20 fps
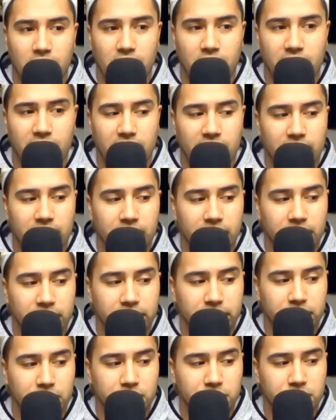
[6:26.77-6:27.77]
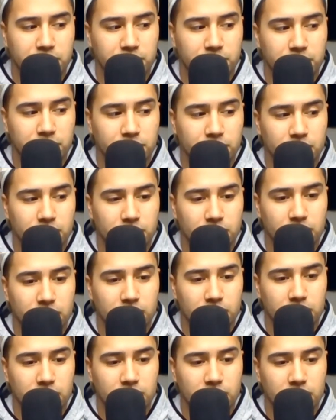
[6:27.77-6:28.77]
and
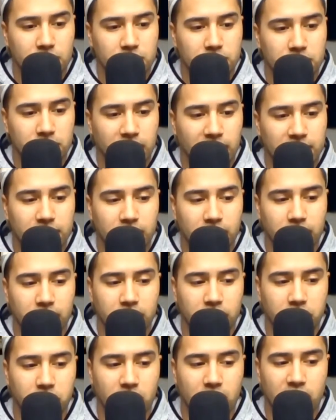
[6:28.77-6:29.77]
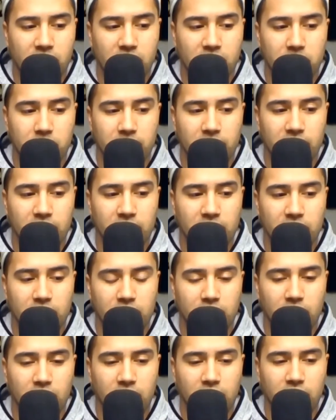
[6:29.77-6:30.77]
I started crying, man.
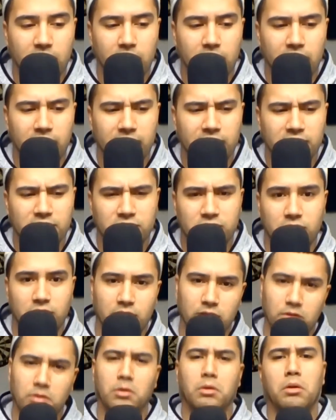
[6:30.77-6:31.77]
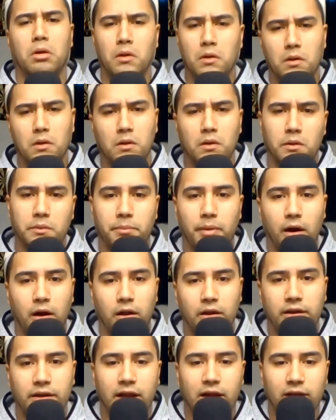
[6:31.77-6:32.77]
And I didn't start like ooh,
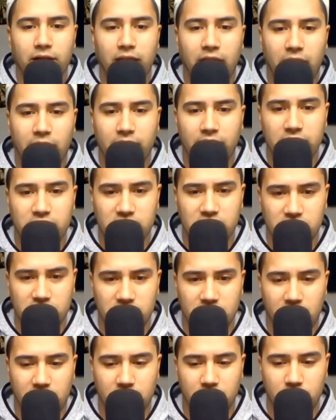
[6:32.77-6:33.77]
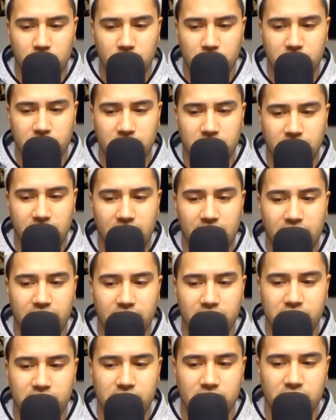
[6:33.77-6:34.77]
bawling out loud. I just thought it was sad
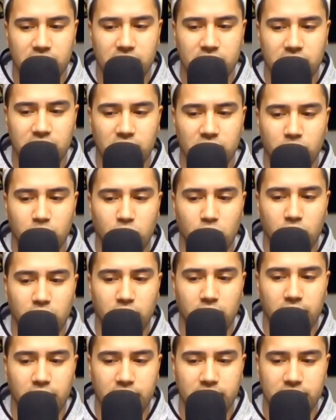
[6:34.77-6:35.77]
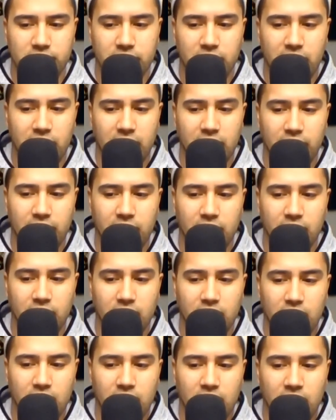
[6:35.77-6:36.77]
to see this little boy and his dad
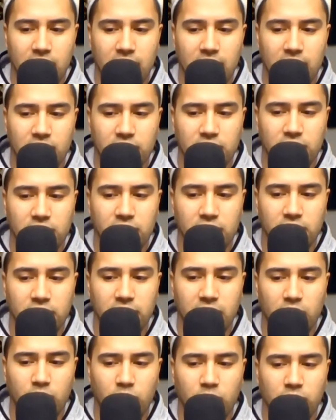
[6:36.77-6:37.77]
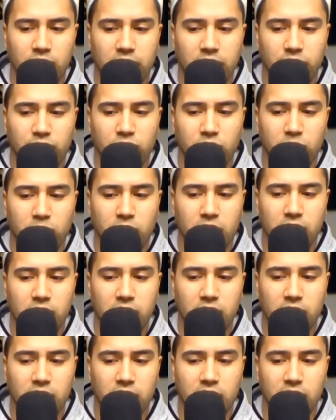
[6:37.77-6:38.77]
out there, and I want to give him
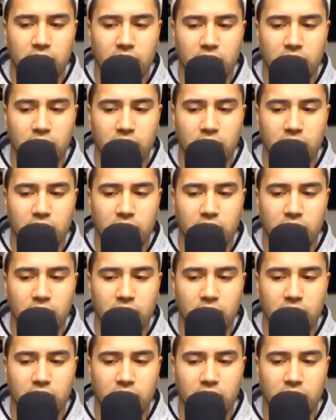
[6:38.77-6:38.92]
money, and